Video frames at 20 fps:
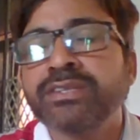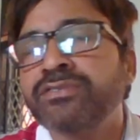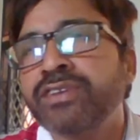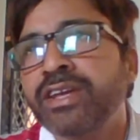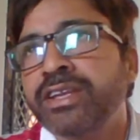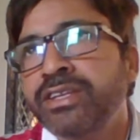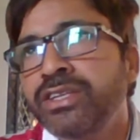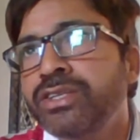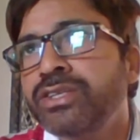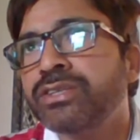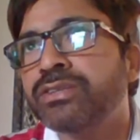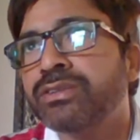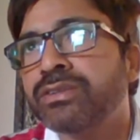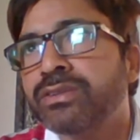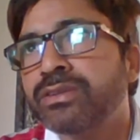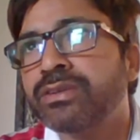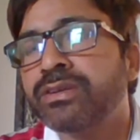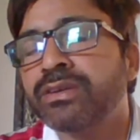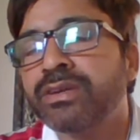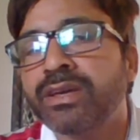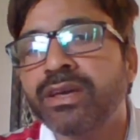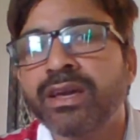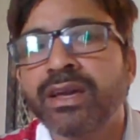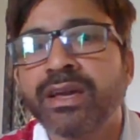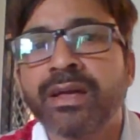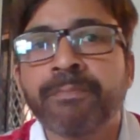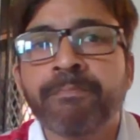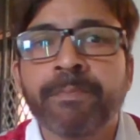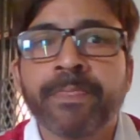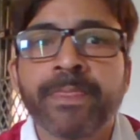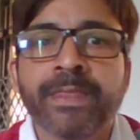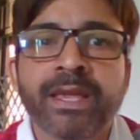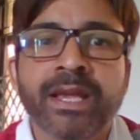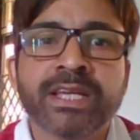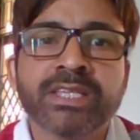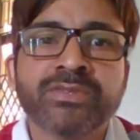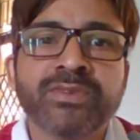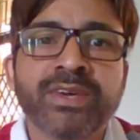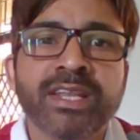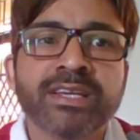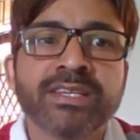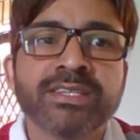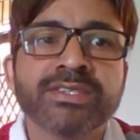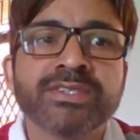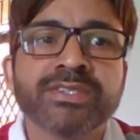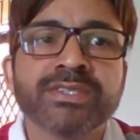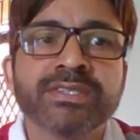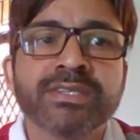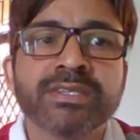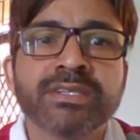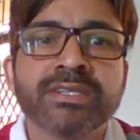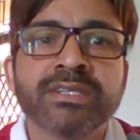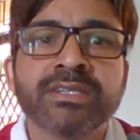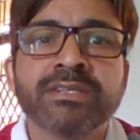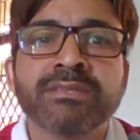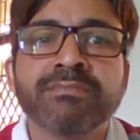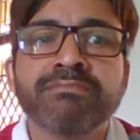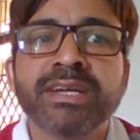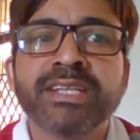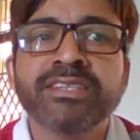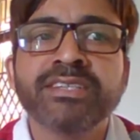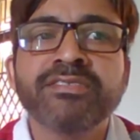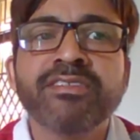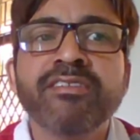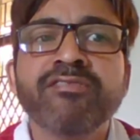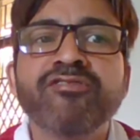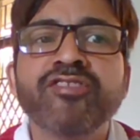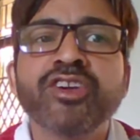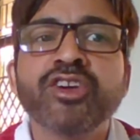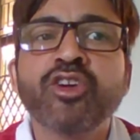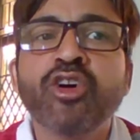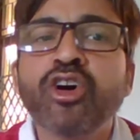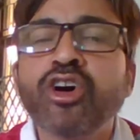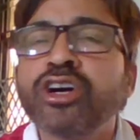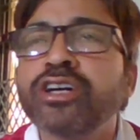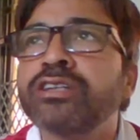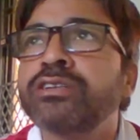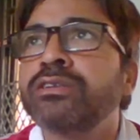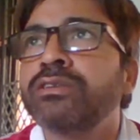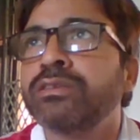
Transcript: tradition as well as a material record